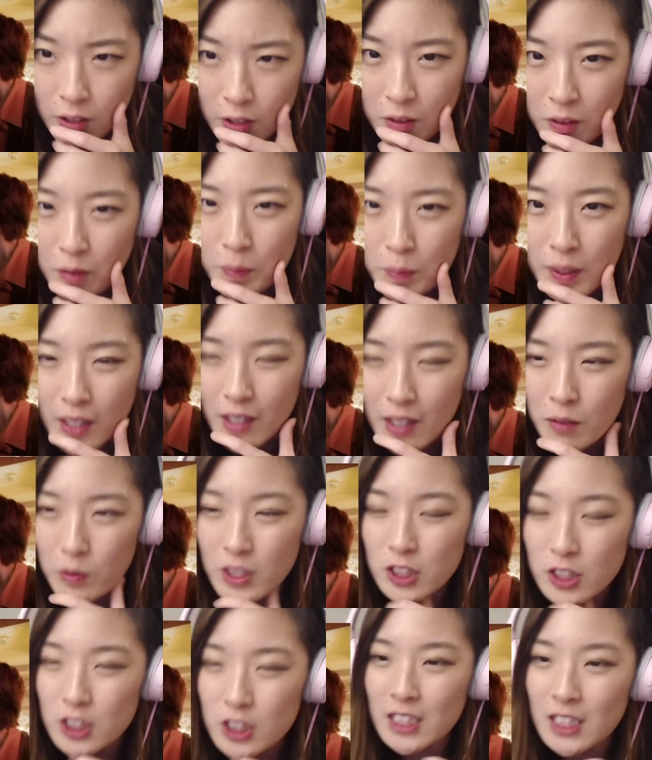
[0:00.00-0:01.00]
Oh my God, I want to
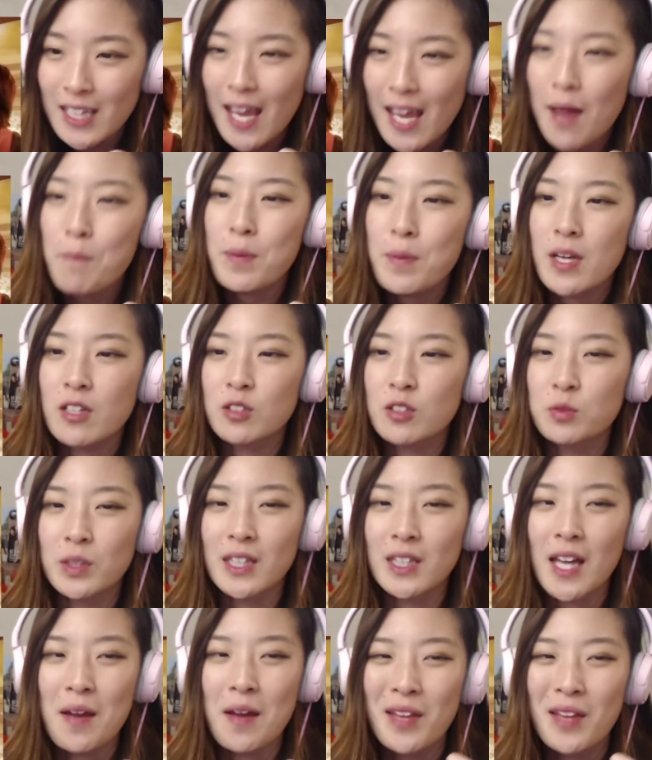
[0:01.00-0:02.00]
slam beers with
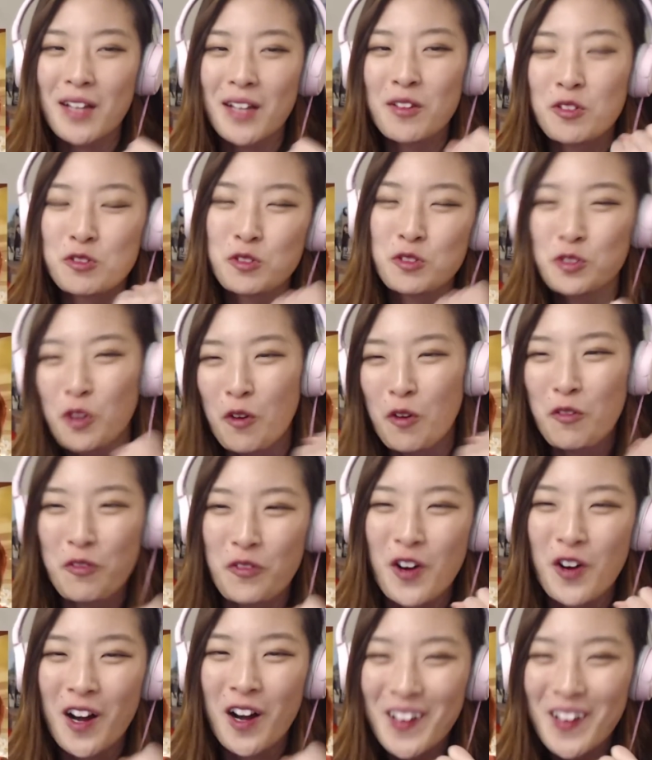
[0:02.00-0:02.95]
them. They look so fun.